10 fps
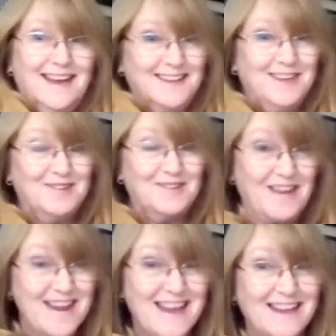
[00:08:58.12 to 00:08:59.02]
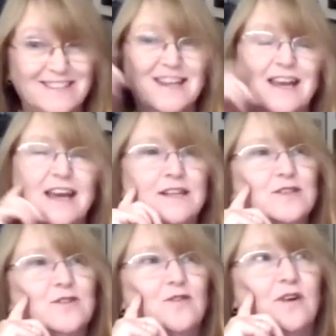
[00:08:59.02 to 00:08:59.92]
you know their age?
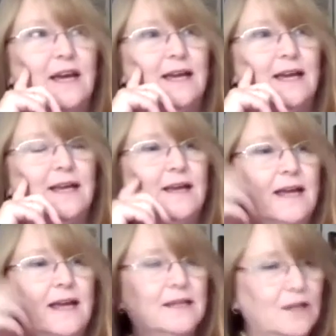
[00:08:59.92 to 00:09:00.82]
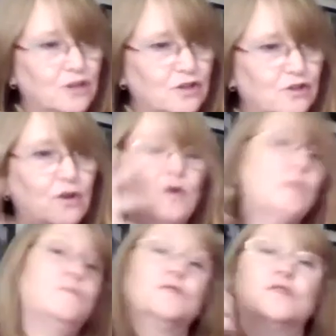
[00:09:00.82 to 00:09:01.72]
So it it, it threw
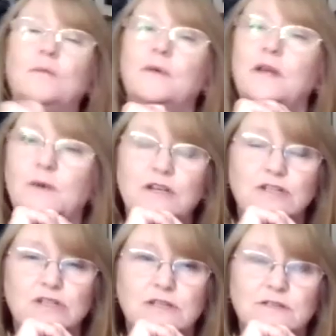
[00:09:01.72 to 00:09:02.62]
up so many questions